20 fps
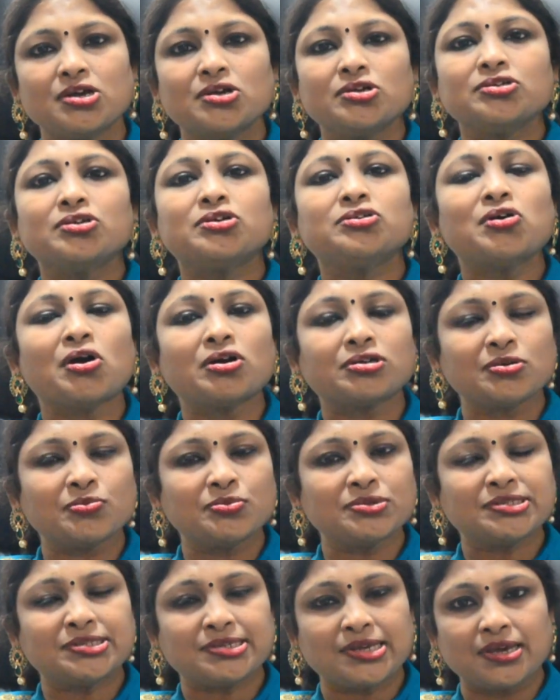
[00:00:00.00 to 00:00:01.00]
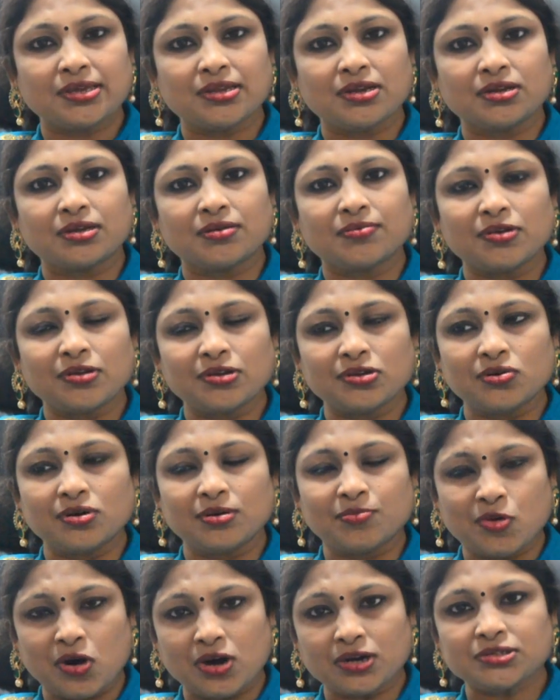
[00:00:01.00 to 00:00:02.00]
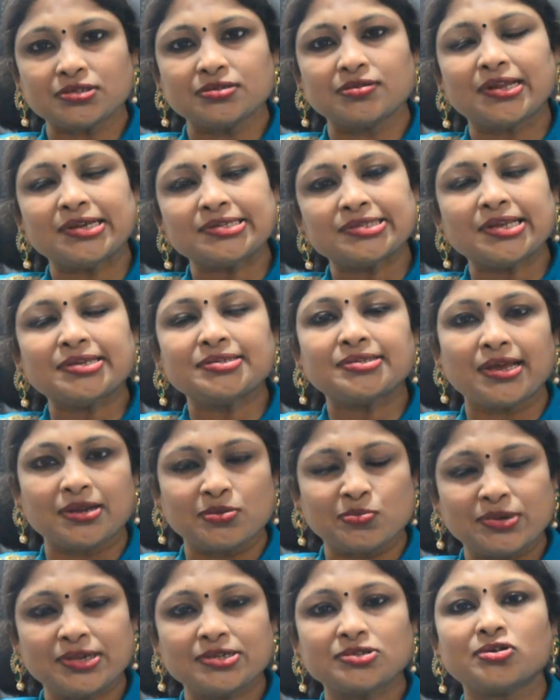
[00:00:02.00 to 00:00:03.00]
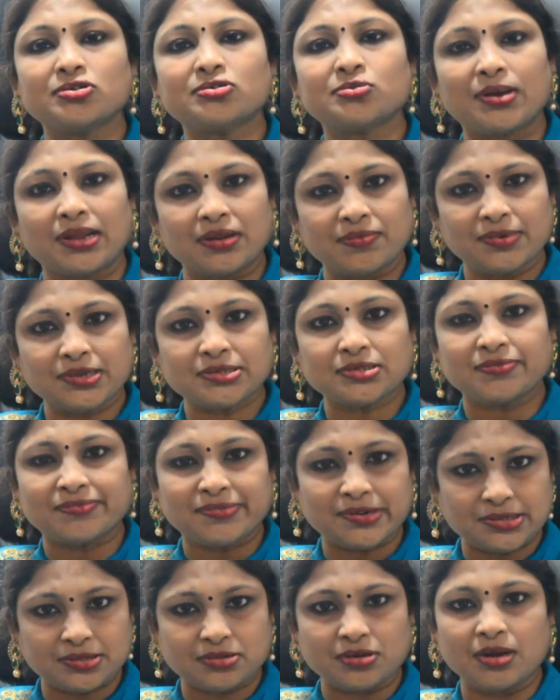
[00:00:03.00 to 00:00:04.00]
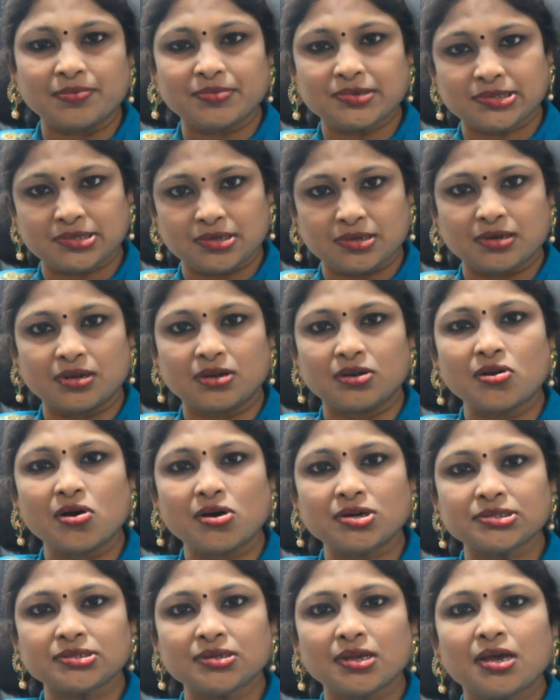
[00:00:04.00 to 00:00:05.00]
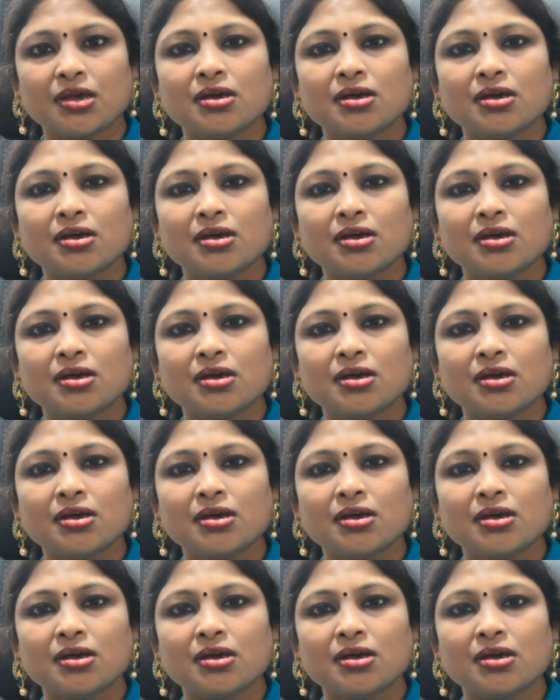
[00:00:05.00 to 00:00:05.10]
Your doctor would say that when you abort less than 10 weeks or 12 weeks, the first trimester loss